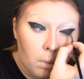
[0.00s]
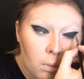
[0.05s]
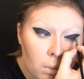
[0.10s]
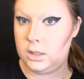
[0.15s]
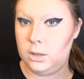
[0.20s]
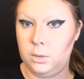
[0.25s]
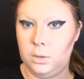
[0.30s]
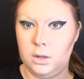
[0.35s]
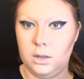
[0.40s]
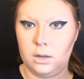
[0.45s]

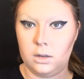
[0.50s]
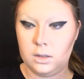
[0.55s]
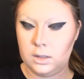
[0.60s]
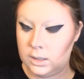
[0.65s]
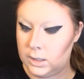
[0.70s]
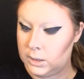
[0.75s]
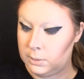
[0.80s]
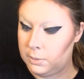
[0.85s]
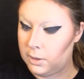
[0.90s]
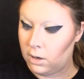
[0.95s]
So in the
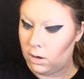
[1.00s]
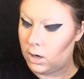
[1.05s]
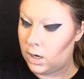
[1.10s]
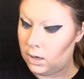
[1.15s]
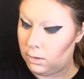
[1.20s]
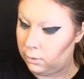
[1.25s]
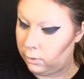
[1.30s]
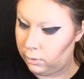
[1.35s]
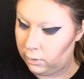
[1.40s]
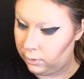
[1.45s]
spirit
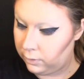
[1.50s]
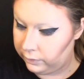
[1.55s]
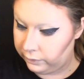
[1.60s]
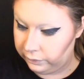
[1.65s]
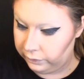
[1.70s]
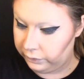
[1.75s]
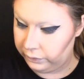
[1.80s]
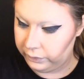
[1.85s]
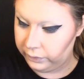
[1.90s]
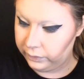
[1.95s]
of
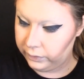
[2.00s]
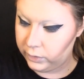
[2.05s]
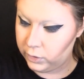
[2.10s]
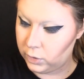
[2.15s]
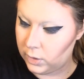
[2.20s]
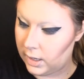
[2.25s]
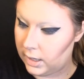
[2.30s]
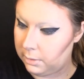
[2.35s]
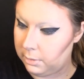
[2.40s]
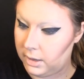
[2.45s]

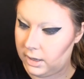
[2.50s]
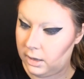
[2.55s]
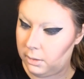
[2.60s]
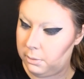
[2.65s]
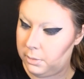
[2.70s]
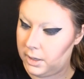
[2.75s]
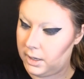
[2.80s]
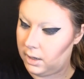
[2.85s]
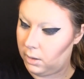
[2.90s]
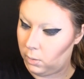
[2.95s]
drag makeup
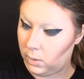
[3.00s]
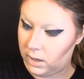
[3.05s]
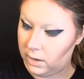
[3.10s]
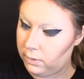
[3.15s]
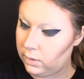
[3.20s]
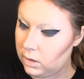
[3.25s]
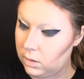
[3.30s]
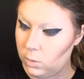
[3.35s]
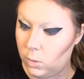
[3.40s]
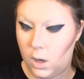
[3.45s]
being whatever
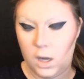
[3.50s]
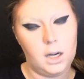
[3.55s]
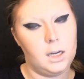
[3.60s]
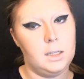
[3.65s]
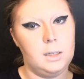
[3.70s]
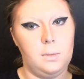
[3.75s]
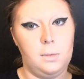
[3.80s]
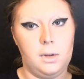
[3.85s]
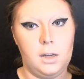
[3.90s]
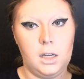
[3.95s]
you want it
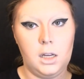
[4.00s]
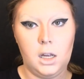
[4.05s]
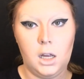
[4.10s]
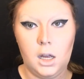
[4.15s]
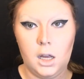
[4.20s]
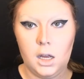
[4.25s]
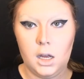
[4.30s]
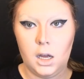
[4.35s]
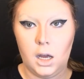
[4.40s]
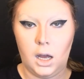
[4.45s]
to be.
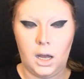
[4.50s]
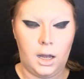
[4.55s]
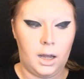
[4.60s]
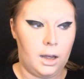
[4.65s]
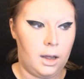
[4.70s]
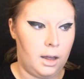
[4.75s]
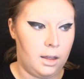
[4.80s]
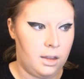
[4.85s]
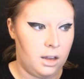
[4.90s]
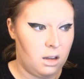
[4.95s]

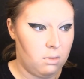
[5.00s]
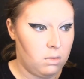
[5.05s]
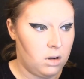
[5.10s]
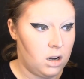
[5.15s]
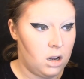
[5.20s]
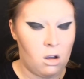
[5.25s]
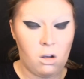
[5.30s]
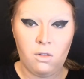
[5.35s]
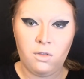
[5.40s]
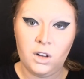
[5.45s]
I think I'm going
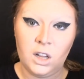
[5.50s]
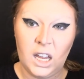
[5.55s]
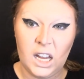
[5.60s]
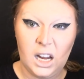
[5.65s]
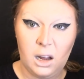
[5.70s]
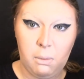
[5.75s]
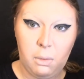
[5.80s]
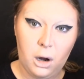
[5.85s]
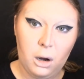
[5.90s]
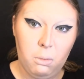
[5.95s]
to go for like
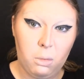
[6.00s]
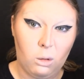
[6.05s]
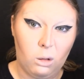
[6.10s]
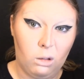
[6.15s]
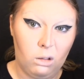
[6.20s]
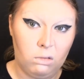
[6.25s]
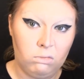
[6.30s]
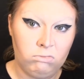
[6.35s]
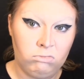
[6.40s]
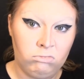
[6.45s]
a
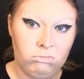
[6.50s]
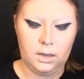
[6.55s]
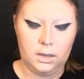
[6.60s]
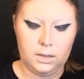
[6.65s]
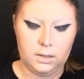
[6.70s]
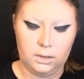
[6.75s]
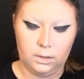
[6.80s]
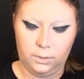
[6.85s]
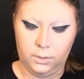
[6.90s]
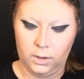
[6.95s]
purple.
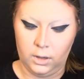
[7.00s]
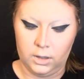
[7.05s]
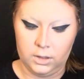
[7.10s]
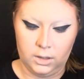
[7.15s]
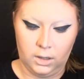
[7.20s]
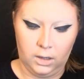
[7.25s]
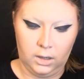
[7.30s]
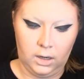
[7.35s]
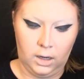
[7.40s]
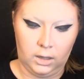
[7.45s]
So for our
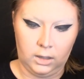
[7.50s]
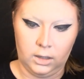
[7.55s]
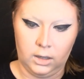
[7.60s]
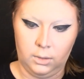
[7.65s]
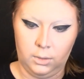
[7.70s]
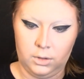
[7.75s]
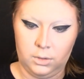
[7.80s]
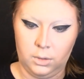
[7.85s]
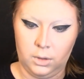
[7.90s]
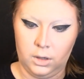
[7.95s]
dark color,
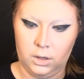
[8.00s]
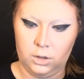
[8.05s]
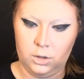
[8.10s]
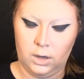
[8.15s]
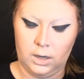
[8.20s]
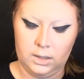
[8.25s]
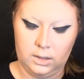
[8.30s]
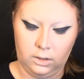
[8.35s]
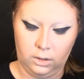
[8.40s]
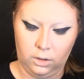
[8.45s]
which we're going to
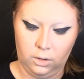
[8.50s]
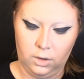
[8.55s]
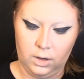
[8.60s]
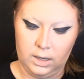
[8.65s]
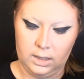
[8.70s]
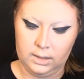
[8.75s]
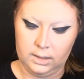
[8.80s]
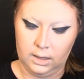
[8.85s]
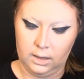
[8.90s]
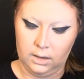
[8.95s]
trace our
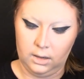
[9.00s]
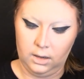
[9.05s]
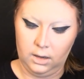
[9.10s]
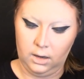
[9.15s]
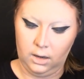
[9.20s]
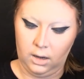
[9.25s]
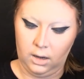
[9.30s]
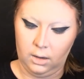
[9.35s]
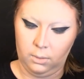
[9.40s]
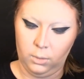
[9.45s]
crease in,
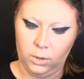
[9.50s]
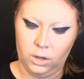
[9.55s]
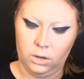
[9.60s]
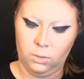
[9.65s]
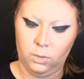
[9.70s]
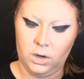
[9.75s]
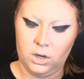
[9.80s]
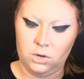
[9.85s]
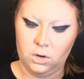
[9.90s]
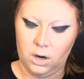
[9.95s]
we're
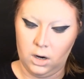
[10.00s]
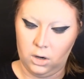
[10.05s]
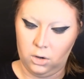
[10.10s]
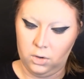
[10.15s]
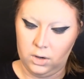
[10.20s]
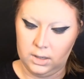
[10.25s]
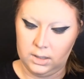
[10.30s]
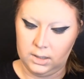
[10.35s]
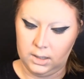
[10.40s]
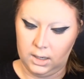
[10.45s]
going to redraw our
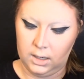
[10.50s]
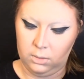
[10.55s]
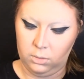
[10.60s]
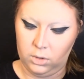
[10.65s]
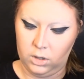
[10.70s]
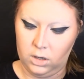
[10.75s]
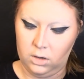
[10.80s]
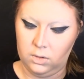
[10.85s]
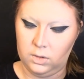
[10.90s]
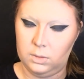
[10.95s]
crease line. I'm
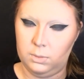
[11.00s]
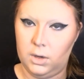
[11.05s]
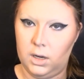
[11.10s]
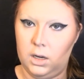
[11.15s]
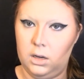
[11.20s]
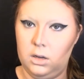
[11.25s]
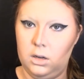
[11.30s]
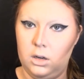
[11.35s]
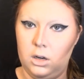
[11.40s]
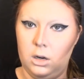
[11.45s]
going to use my
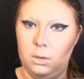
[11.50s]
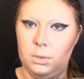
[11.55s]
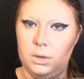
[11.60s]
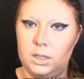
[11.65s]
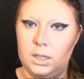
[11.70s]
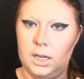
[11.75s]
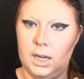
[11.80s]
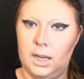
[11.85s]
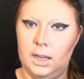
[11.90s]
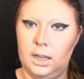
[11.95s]
Urban
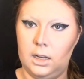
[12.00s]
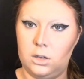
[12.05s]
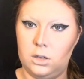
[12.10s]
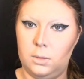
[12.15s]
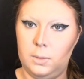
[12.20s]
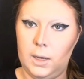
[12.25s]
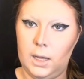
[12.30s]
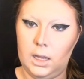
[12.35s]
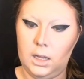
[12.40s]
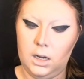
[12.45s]
Decay
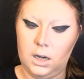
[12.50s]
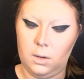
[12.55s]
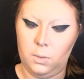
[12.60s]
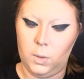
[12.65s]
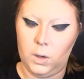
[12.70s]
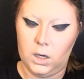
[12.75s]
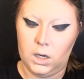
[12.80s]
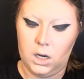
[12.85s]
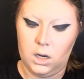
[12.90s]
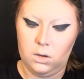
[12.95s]
Electric palette, and we're
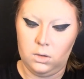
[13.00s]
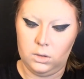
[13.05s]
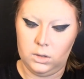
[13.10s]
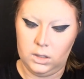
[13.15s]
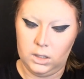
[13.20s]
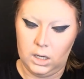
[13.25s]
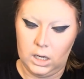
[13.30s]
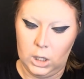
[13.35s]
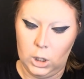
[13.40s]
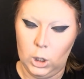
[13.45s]
going to
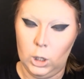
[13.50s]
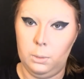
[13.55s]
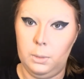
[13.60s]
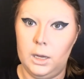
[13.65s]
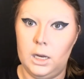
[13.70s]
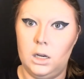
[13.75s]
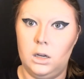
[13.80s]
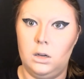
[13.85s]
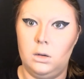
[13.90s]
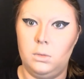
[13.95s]
use Urban,
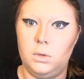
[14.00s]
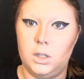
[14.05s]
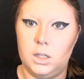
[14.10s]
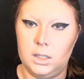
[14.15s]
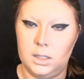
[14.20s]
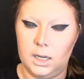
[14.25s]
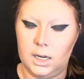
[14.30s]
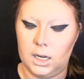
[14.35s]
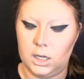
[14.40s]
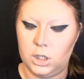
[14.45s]
which
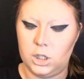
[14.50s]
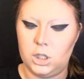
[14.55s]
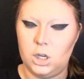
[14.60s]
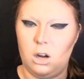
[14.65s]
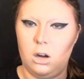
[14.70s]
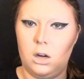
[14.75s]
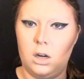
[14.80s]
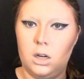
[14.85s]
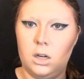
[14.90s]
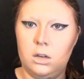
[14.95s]
is like a
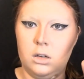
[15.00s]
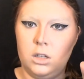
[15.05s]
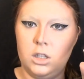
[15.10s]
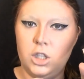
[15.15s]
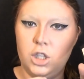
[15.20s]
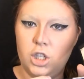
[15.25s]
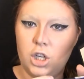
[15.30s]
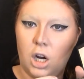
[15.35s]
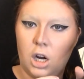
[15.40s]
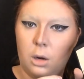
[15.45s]
dark
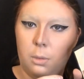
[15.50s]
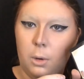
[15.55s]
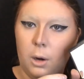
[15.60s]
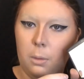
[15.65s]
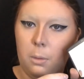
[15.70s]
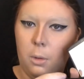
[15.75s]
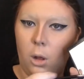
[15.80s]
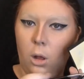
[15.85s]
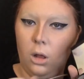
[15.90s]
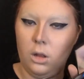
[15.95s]

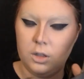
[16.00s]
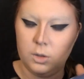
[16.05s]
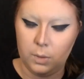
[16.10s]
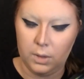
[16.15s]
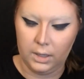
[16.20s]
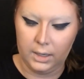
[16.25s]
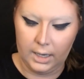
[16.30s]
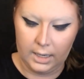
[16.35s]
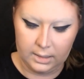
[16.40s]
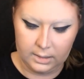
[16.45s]
purple. It's real
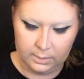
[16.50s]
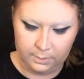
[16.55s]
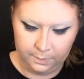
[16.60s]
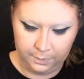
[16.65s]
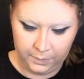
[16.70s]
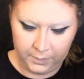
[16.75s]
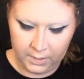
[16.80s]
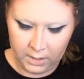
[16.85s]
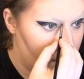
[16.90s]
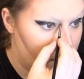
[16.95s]

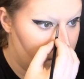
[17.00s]
nice.